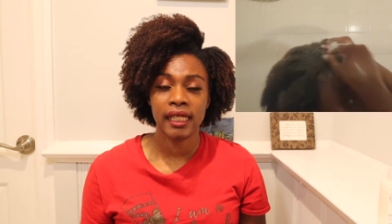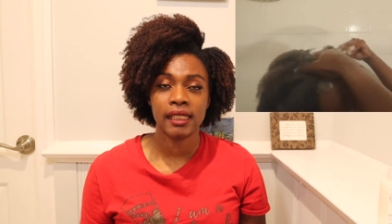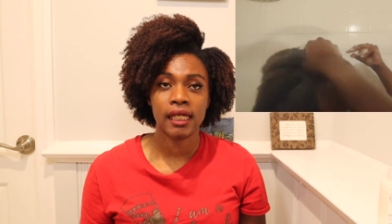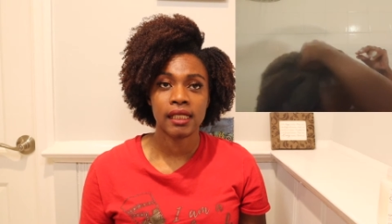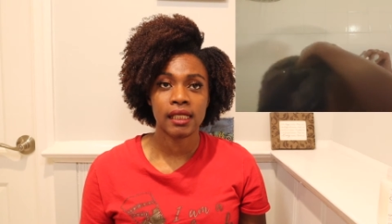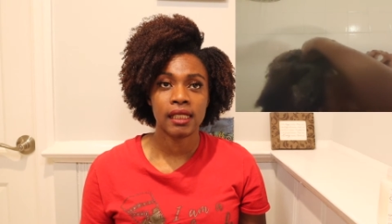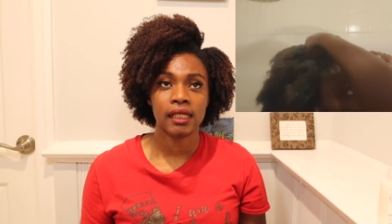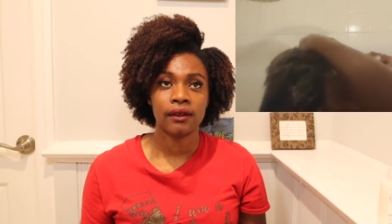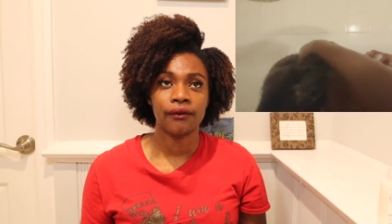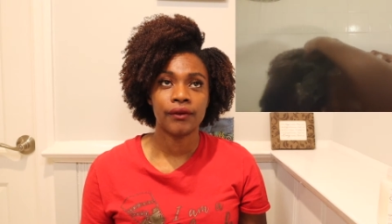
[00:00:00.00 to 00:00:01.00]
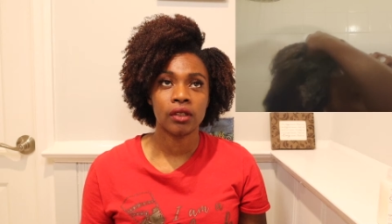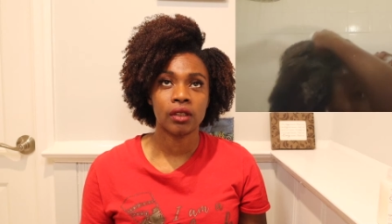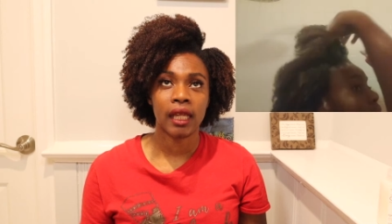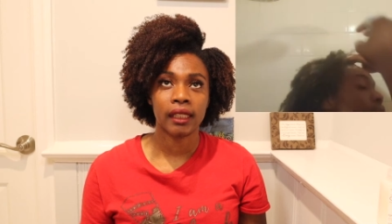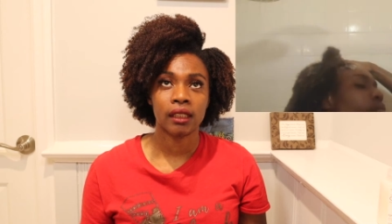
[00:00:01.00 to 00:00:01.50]
It doesn't feel
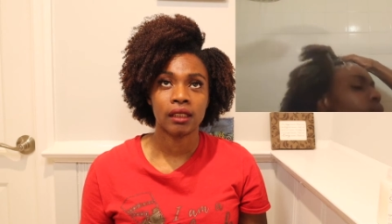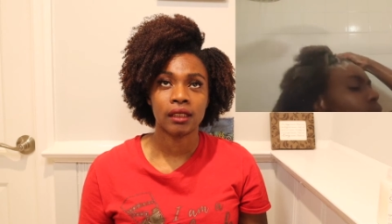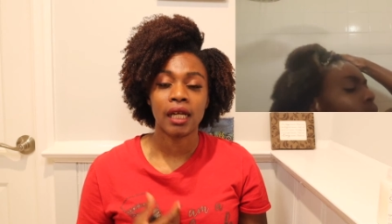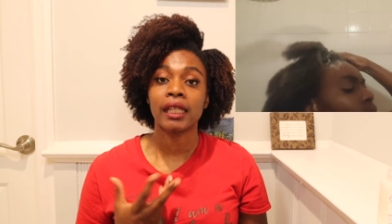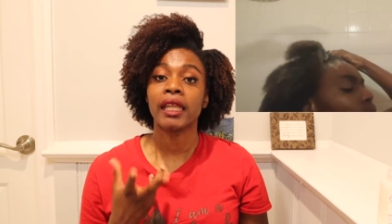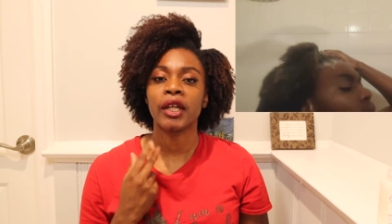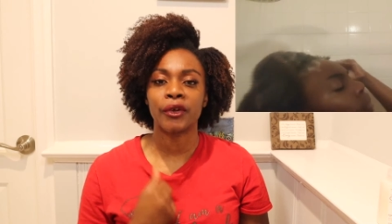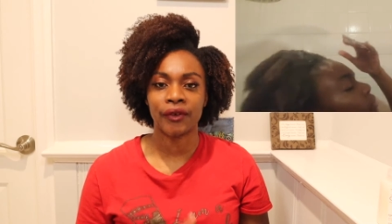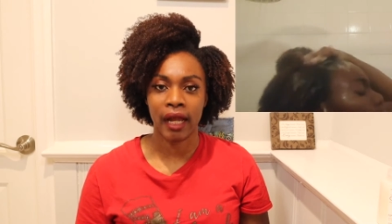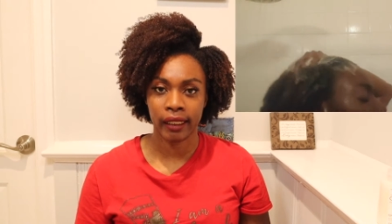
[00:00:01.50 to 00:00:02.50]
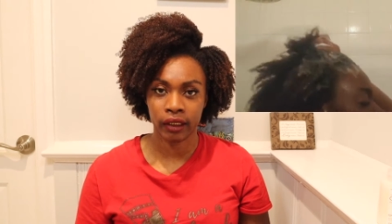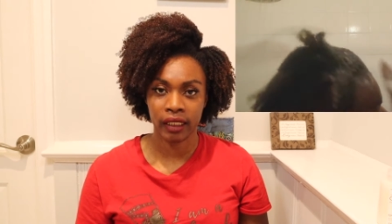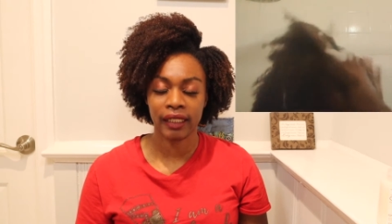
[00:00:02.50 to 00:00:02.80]
like a, a, clarifier.